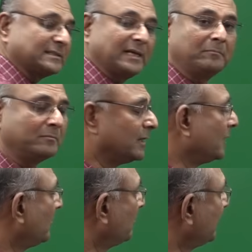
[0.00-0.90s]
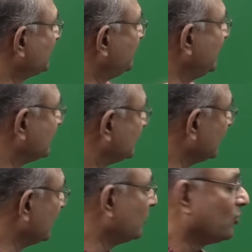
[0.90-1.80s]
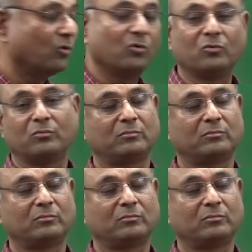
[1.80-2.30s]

sum must be 0.